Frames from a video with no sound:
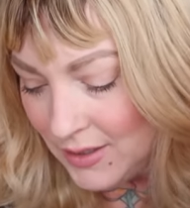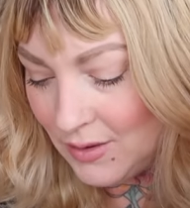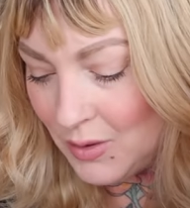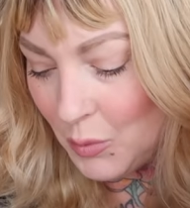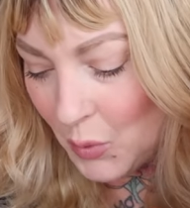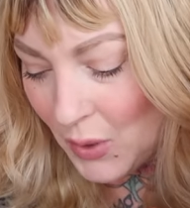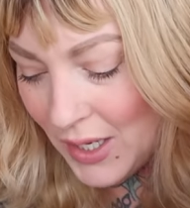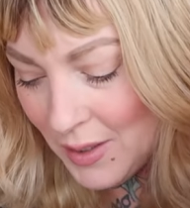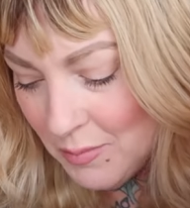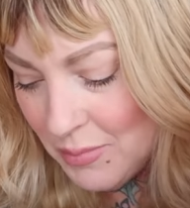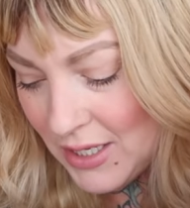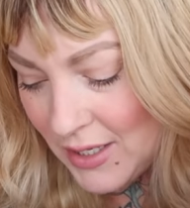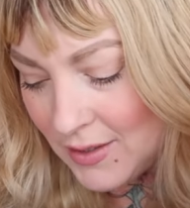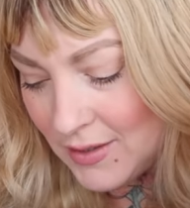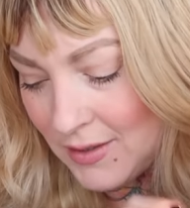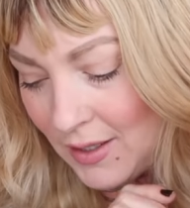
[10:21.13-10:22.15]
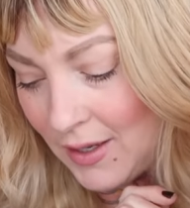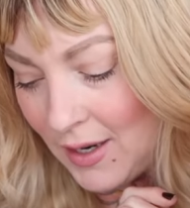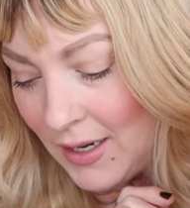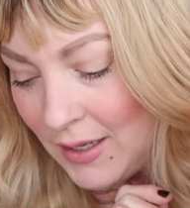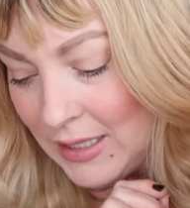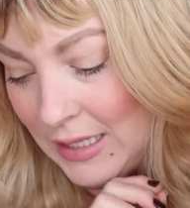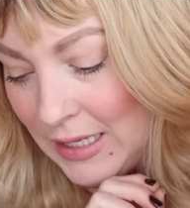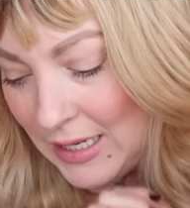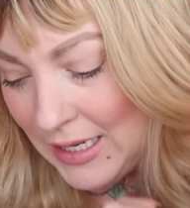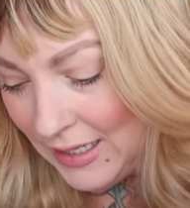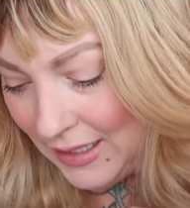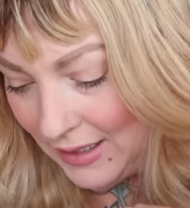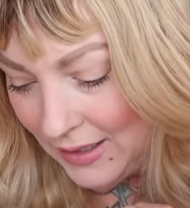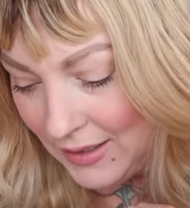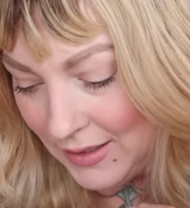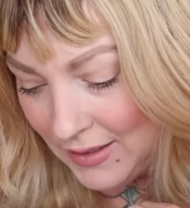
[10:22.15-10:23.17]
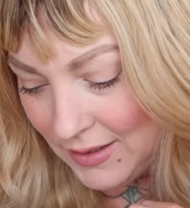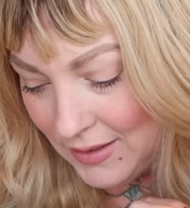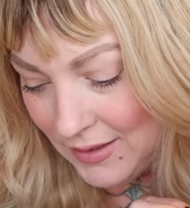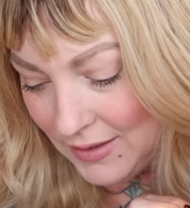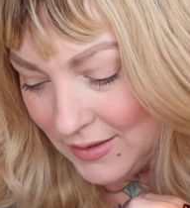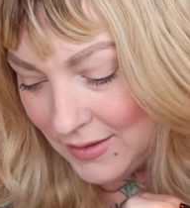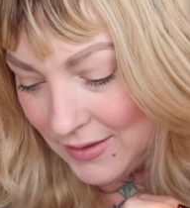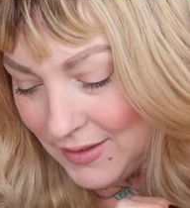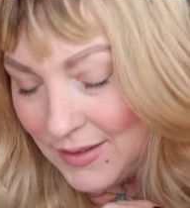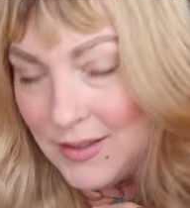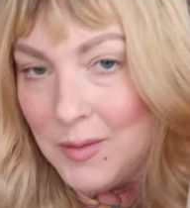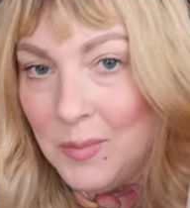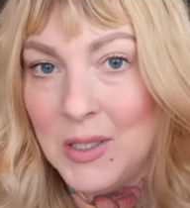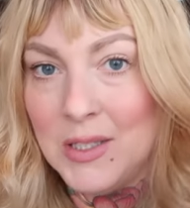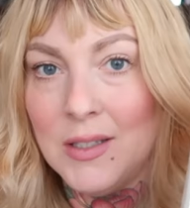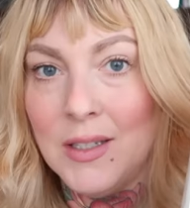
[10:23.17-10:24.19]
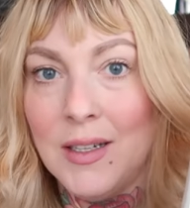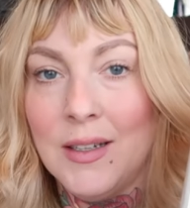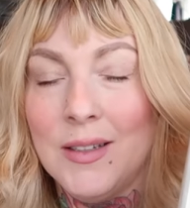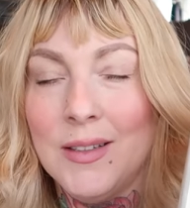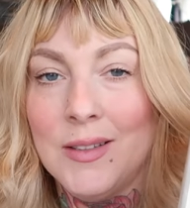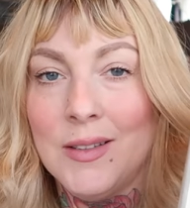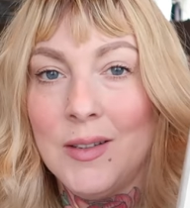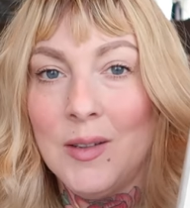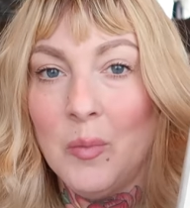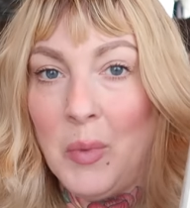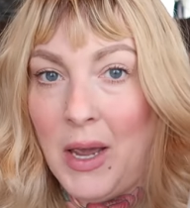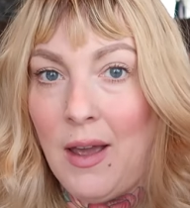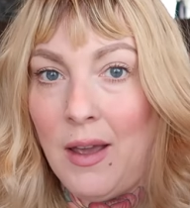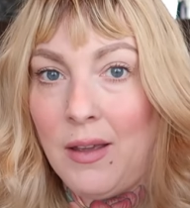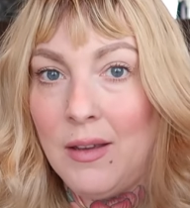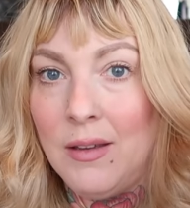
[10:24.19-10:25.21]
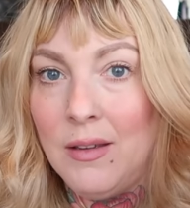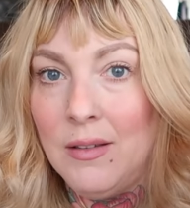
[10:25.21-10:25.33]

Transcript: The one piece that I need that's missing is the back.